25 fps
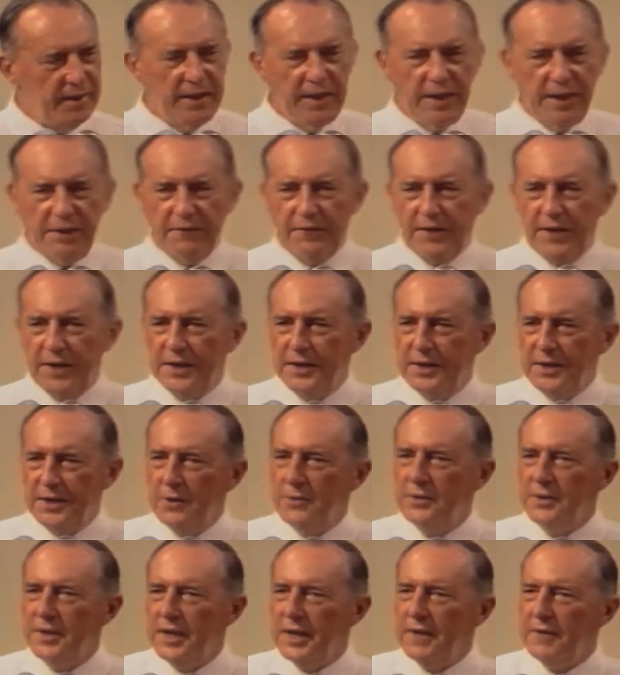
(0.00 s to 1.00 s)
If I
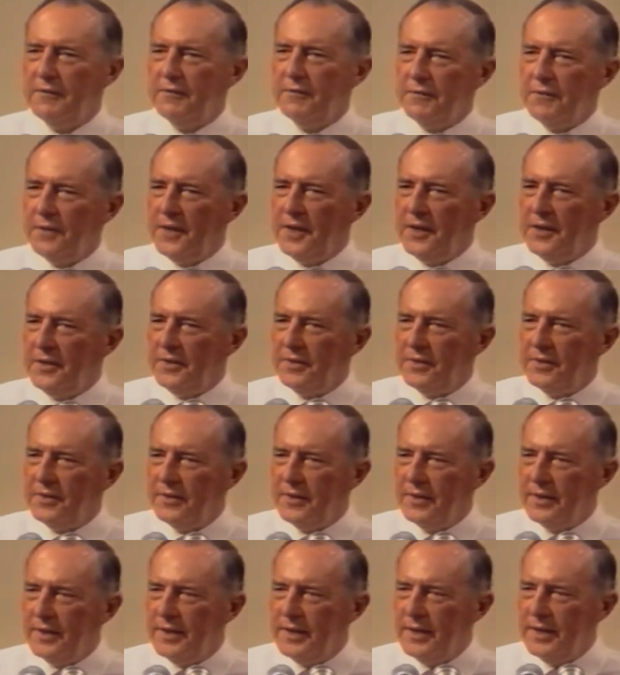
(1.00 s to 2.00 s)
don't have faith,
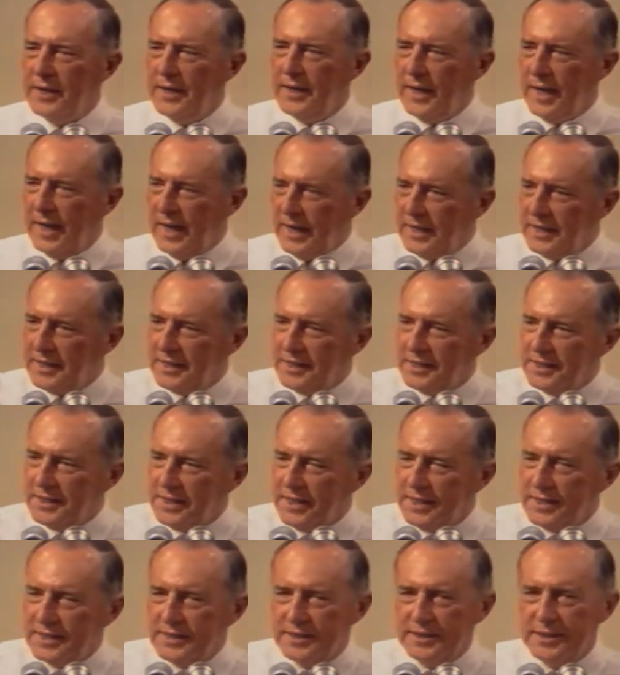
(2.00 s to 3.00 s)
I can
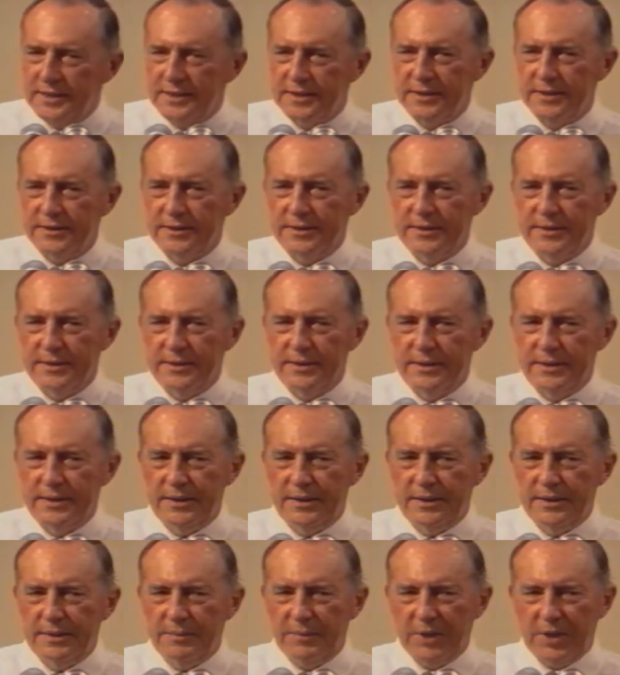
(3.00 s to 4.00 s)
get it
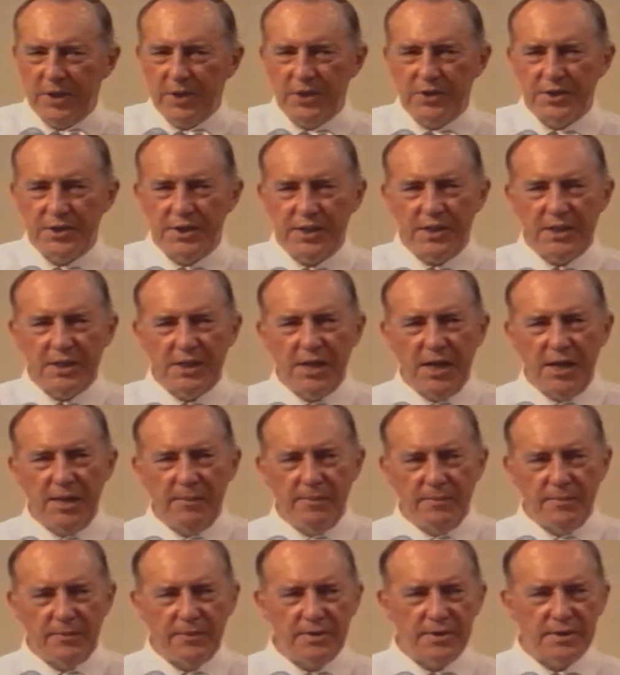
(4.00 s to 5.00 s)
because it
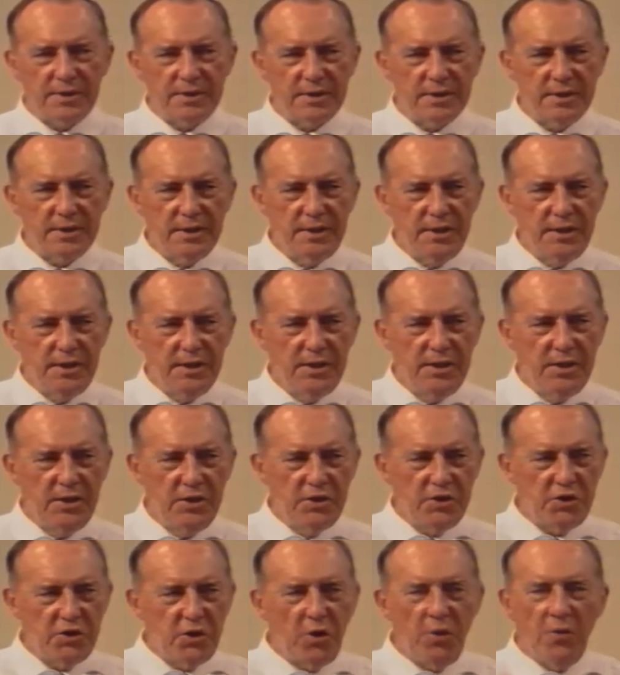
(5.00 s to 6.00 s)
comes.
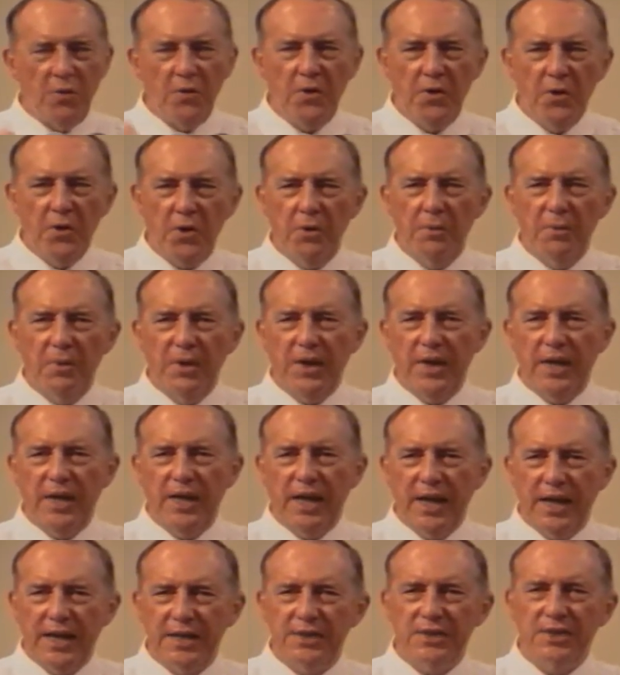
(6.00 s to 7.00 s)
So nobody
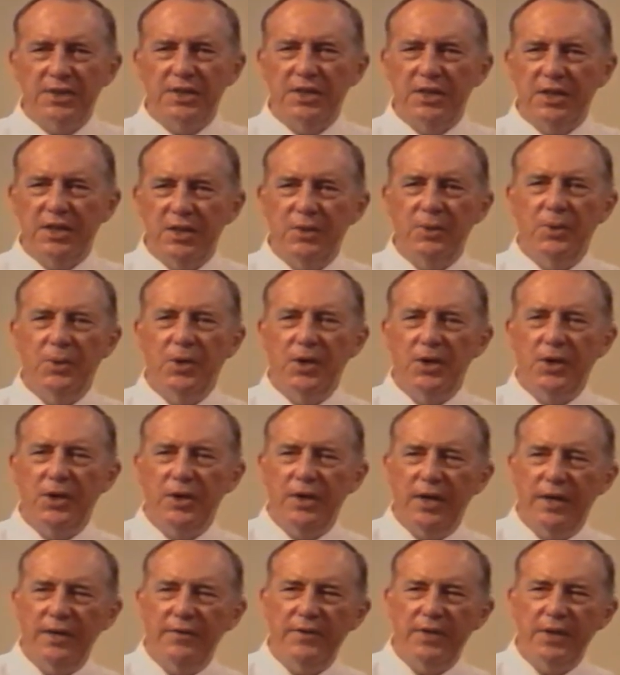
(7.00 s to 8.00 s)
has to go
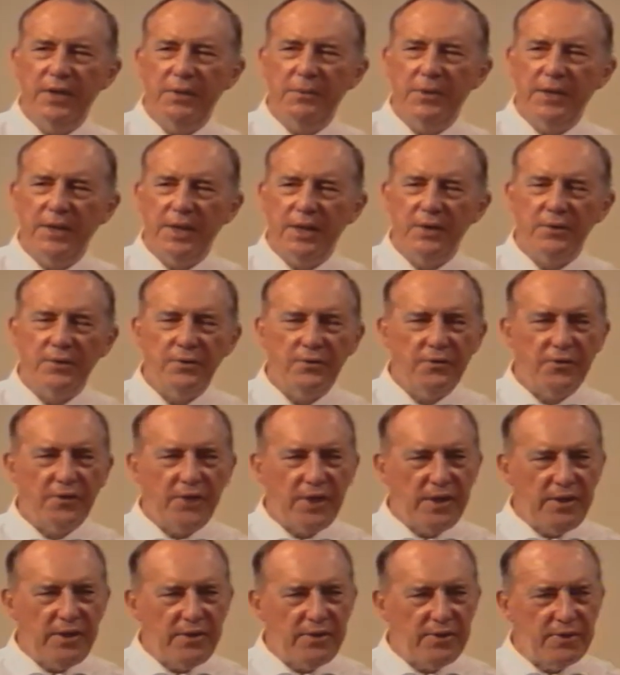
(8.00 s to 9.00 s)
on living without
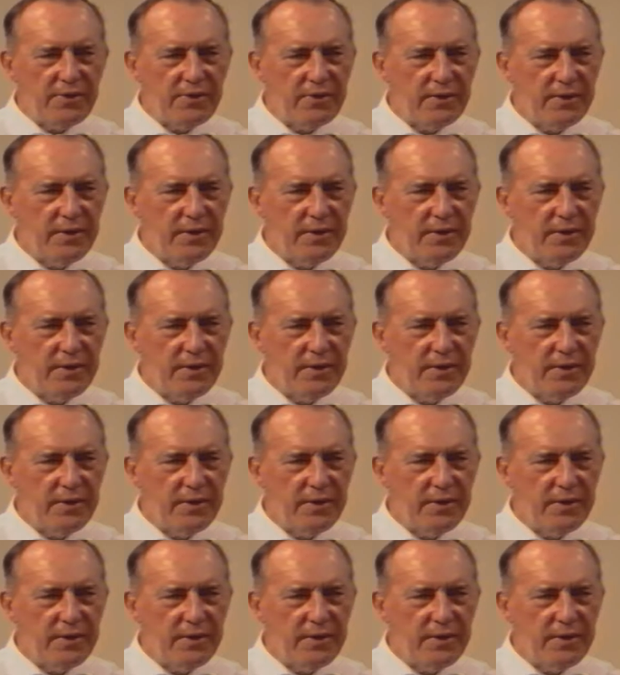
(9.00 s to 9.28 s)
faith